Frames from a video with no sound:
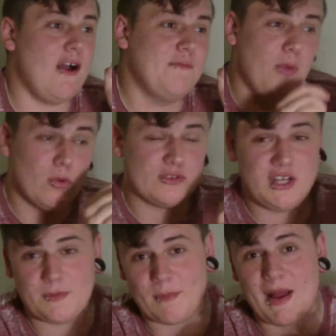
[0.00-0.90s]
I've bought
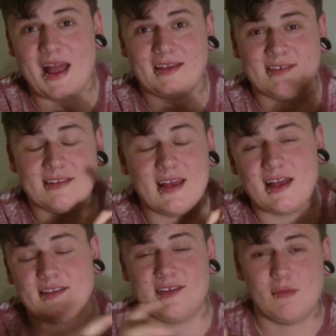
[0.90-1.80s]
cheaper packs and
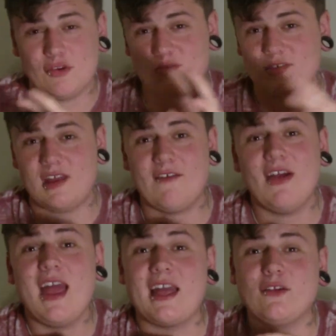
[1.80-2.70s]
that and similar sort of
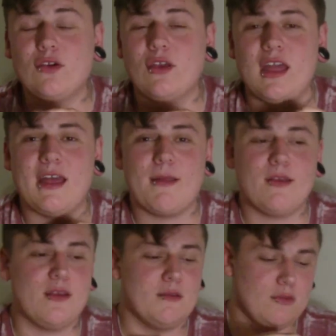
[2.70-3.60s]
stuff, and
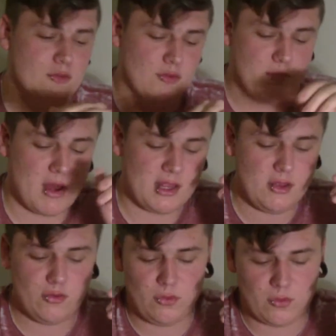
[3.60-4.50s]
the
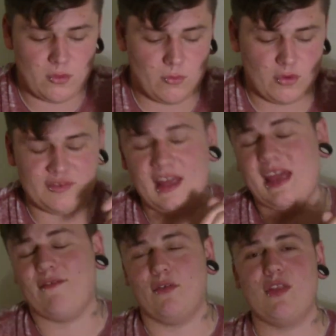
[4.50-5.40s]
money you will
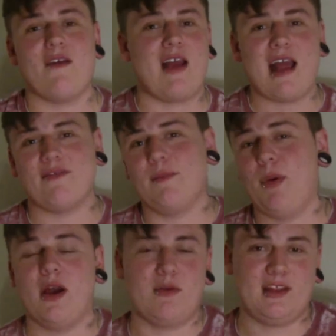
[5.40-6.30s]
save, I'll never have to
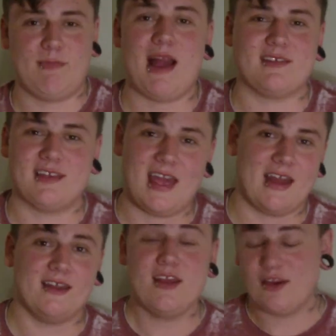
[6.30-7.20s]
buy one of these packs
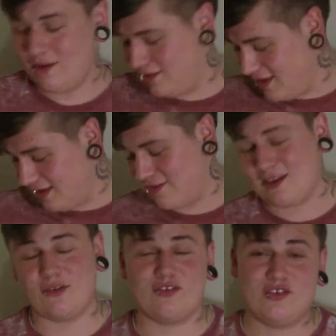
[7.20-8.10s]
again, because these
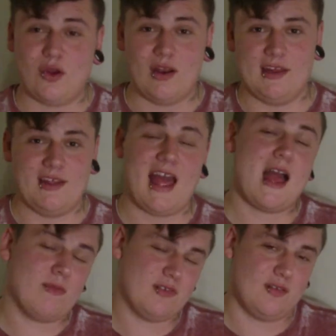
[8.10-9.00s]
things are solid,
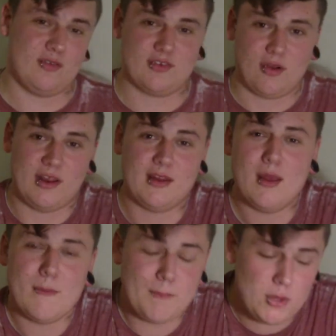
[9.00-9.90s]
absolutely solid,
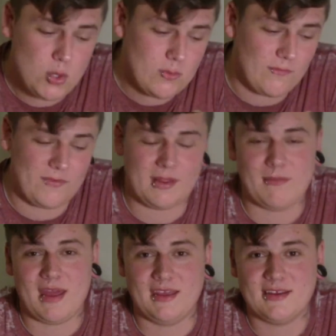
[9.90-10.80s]
beautifully
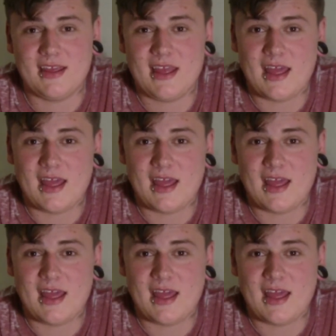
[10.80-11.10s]
made.